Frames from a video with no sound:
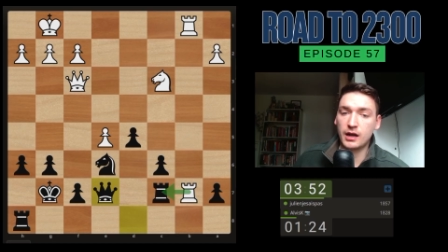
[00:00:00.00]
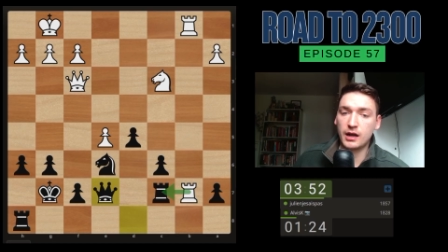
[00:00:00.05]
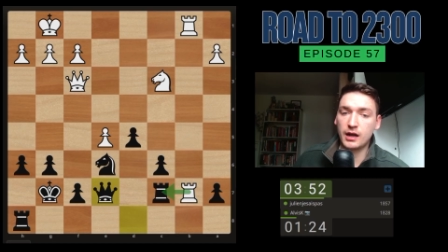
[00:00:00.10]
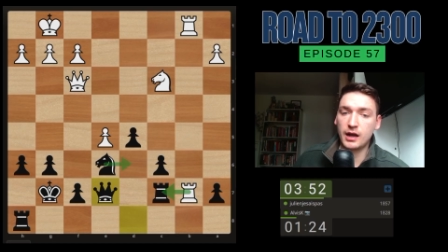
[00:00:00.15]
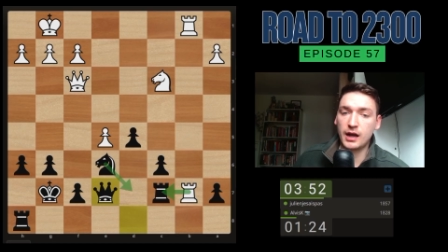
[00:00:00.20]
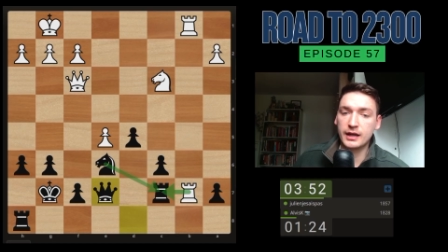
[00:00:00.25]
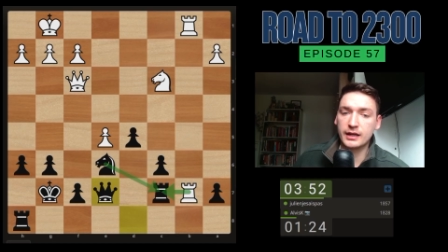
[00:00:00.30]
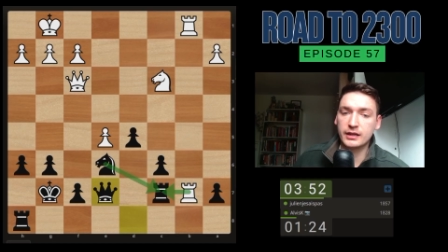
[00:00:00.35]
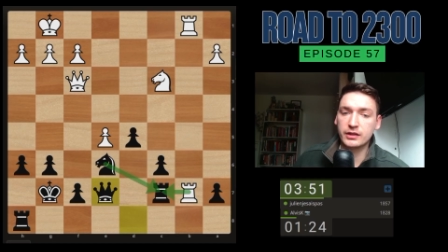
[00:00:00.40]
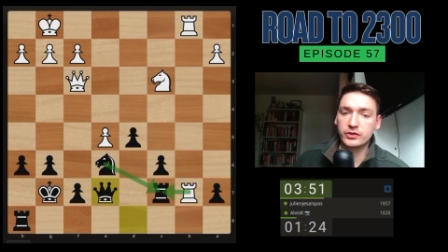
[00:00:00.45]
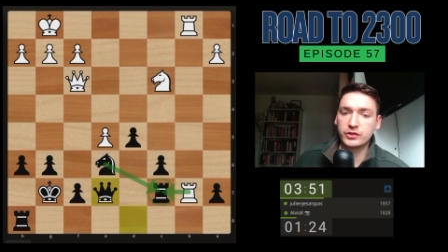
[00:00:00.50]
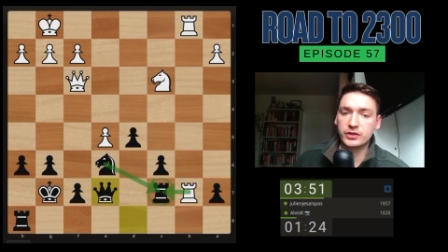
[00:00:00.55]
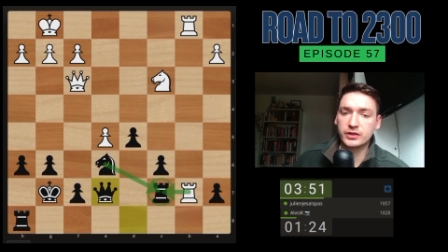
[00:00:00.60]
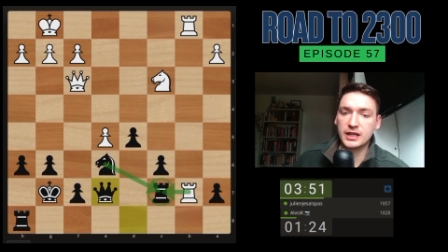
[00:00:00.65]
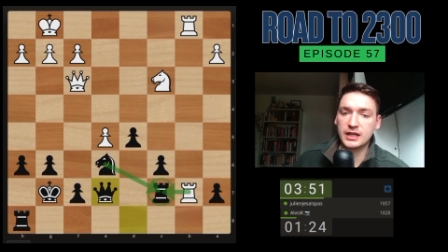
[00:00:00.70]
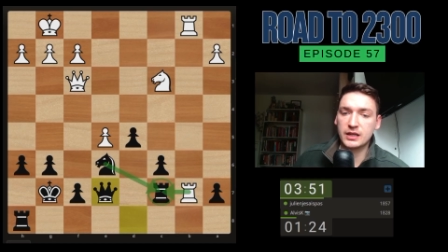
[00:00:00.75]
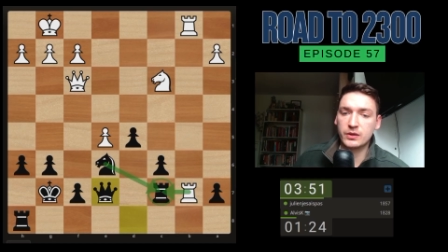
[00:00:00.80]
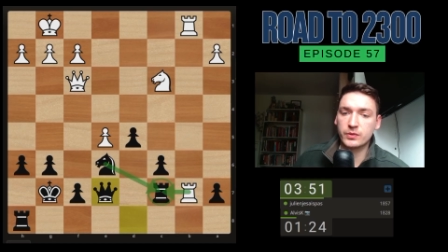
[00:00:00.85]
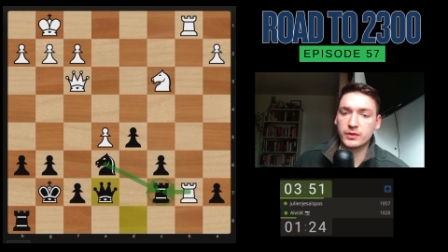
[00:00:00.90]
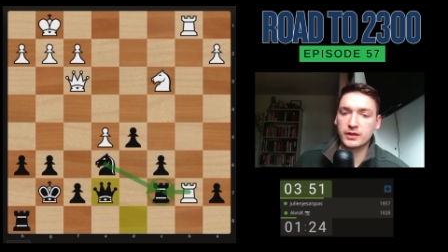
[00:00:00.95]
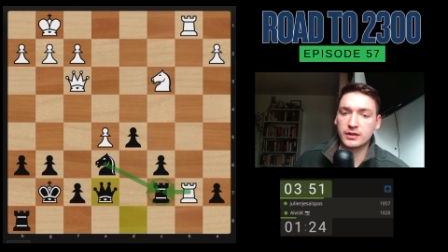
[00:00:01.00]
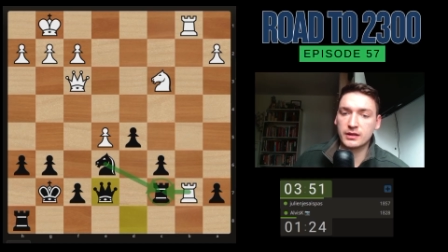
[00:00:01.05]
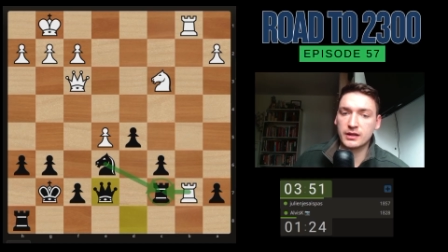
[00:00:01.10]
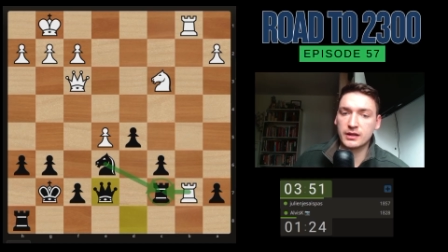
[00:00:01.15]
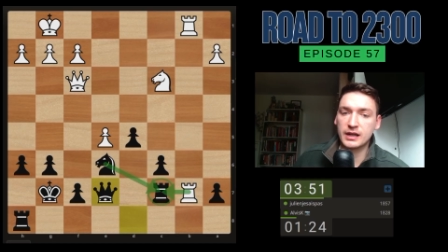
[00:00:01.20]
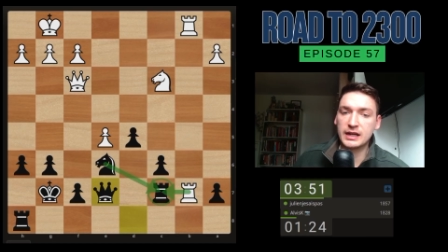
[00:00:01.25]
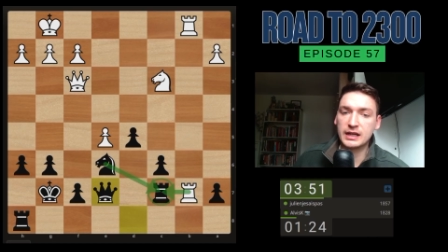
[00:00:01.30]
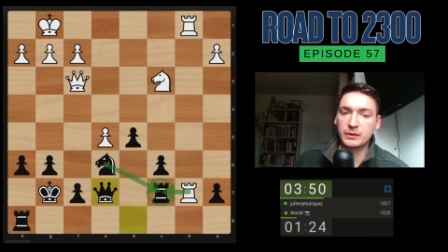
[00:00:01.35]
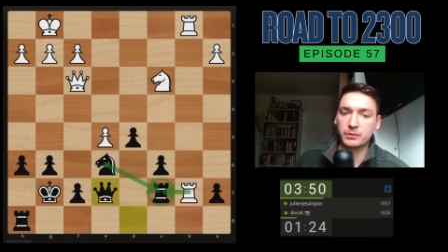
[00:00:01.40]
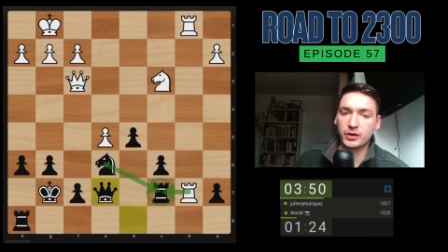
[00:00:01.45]
I can just take with the
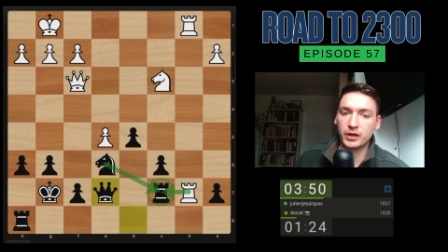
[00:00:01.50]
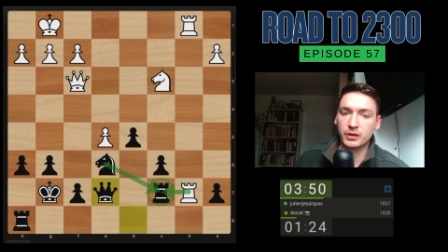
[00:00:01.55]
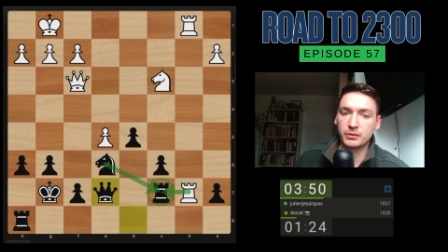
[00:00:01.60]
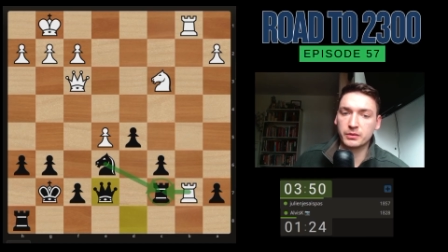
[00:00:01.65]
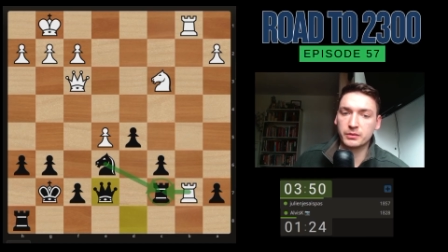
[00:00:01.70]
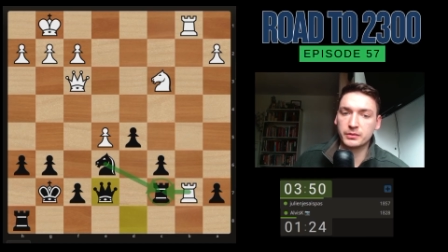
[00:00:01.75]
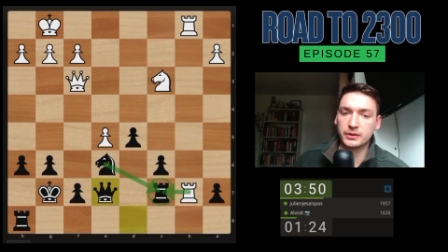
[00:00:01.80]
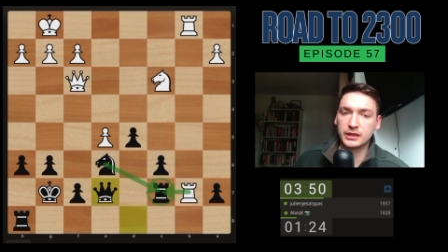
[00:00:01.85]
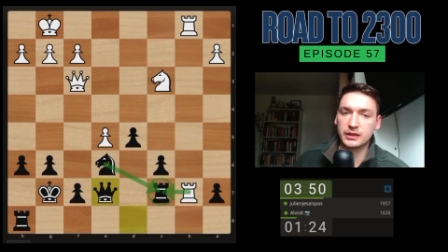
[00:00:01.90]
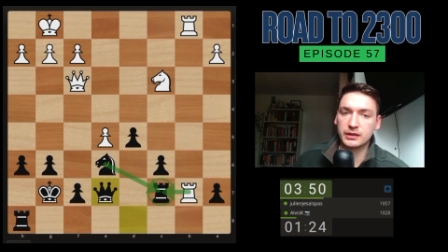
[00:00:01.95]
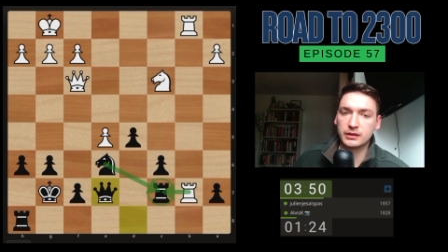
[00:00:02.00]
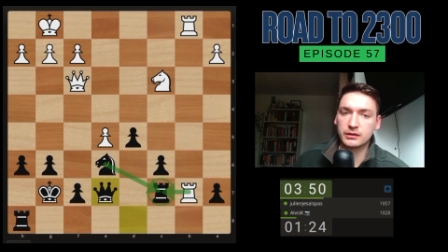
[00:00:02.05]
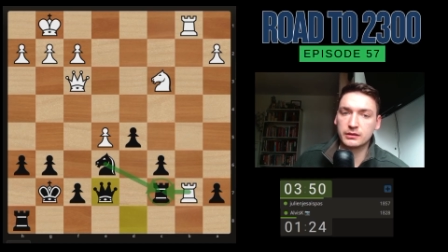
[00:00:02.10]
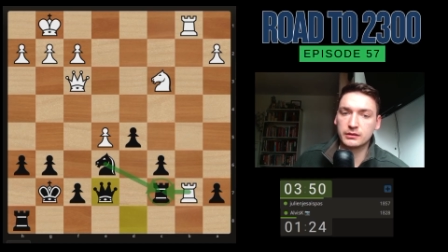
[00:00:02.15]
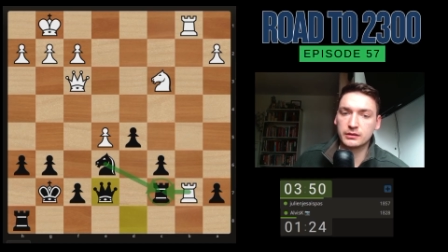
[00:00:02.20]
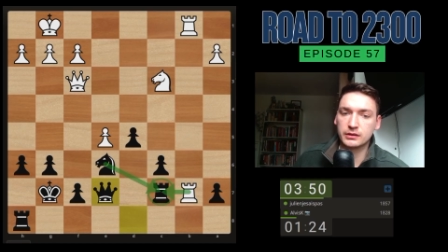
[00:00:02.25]
knight probably.